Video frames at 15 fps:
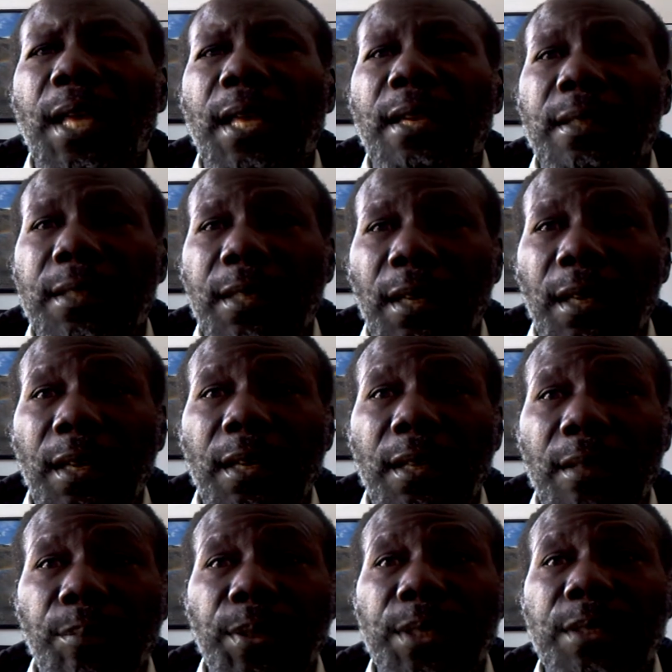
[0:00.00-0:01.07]
glad that uh,
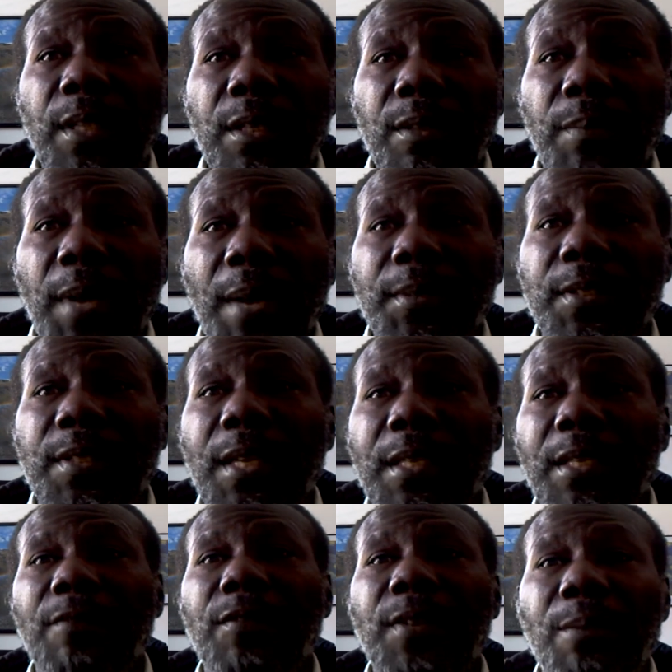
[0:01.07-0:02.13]
President Obama is
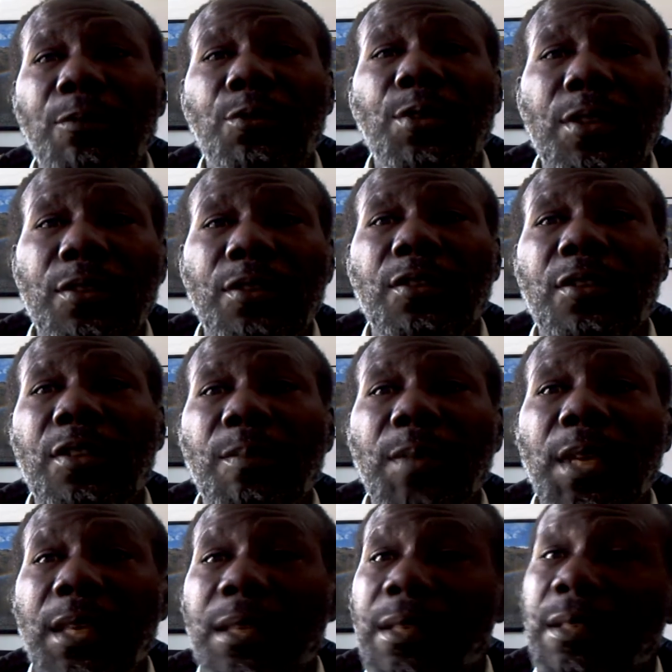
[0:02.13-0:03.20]
not giving them reasons to
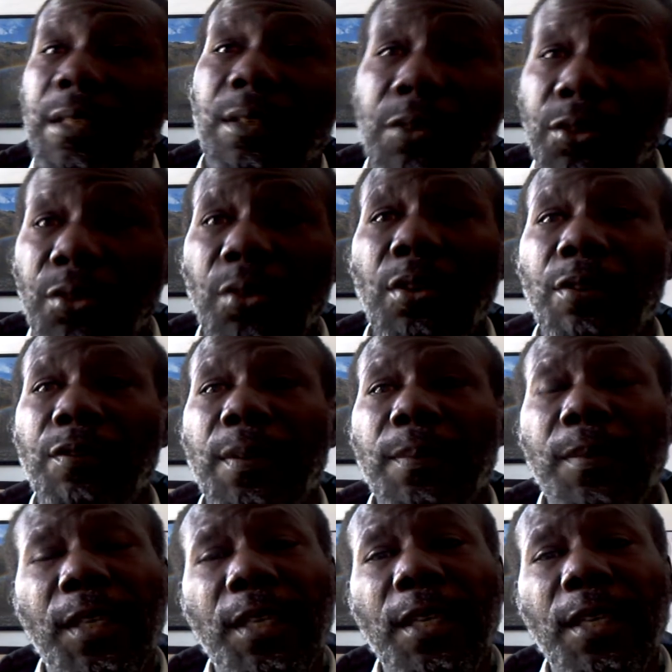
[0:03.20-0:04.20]
make, you know, joke of him